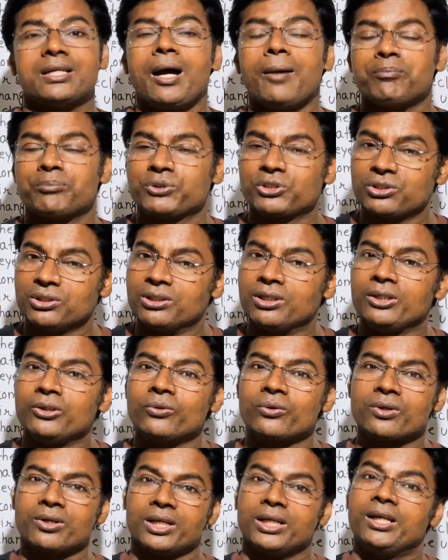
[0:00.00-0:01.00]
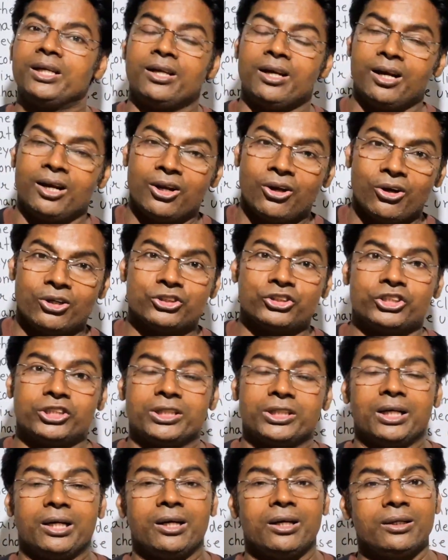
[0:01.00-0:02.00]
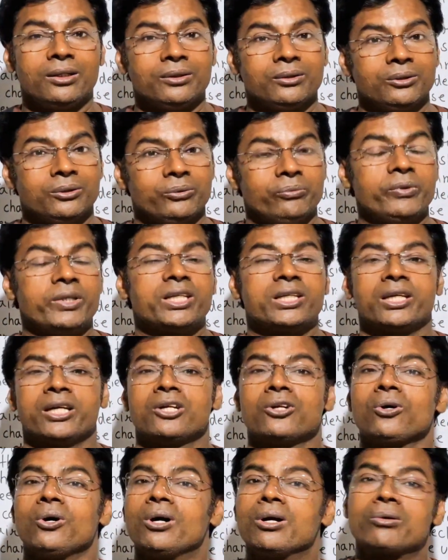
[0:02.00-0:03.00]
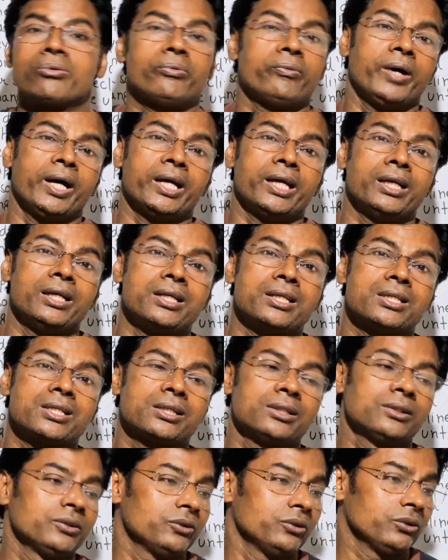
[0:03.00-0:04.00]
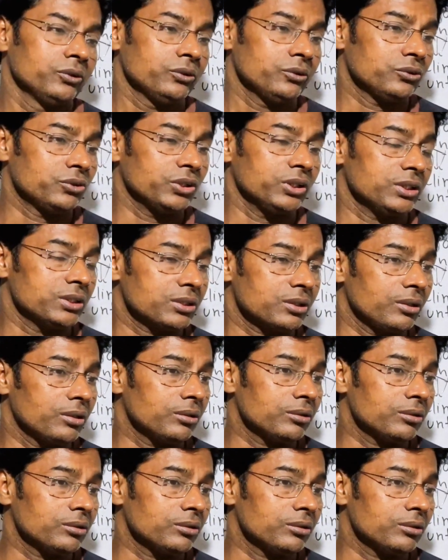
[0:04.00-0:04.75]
absolutely illogical. We cannot find the